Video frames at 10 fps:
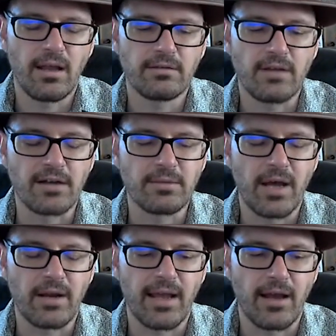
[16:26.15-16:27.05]
talks
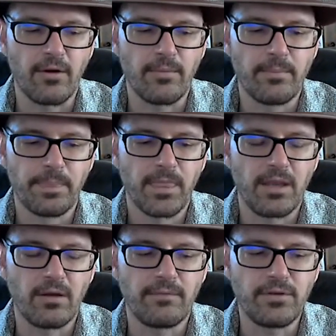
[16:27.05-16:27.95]
about how,
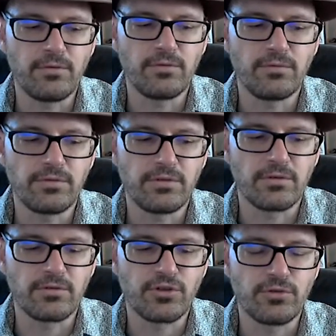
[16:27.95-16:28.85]
if you,
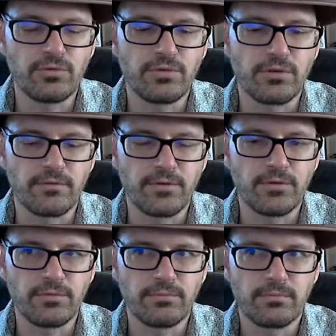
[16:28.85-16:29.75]
chew your
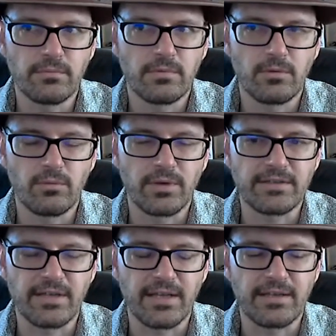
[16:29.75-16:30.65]
food, what do you
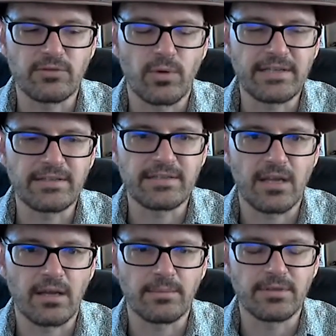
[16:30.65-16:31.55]
say? I think 26
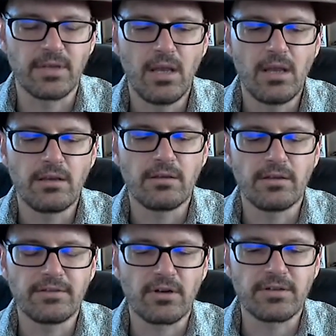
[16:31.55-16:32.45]
times,
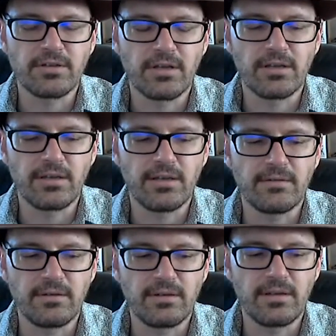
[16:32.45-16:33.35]
it starts to
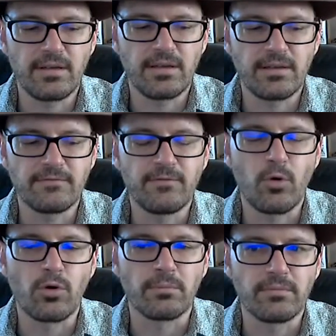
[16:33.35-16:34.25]

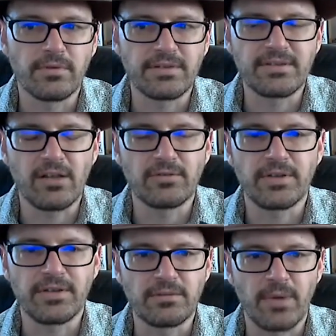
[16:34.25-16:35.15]
inform the cells
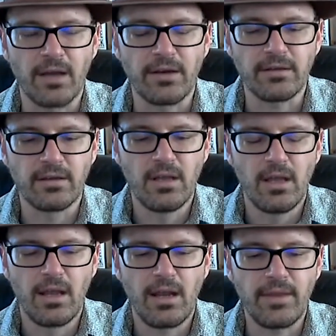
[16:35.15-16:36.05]
within your body.
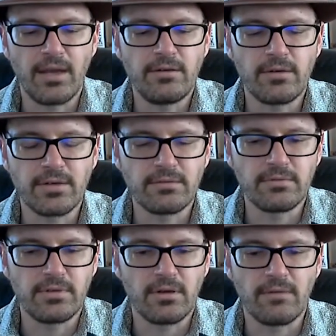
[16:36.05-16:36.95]
And then you
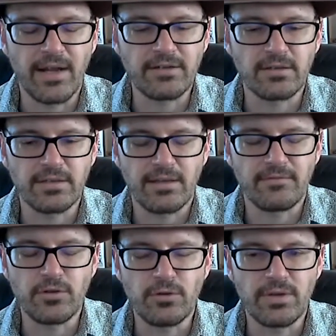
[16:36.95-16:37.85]
can, eventually,
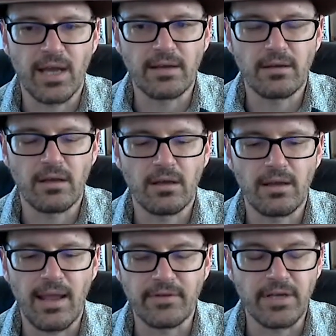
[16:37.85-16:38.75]
if you do that
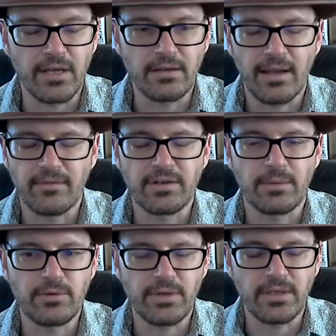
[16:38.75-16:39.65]
every day, every
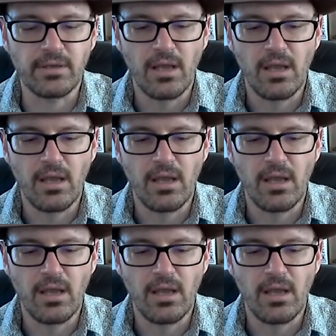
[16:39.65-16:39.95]
time you eat,